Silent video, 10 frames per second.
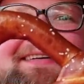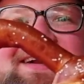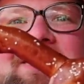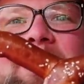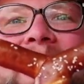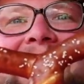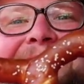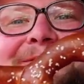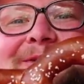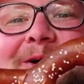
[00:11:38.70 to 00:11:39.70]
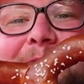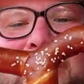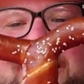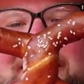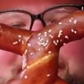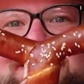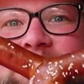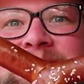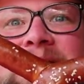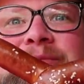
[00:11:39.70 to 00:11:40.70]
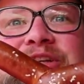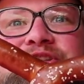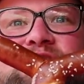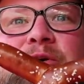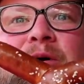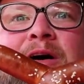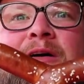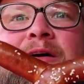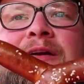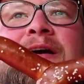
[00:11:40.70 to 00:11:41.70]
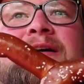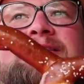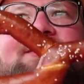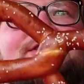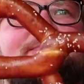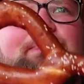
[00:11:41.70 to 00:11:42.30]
You know, I don't know why, but sometimes it's so hard to just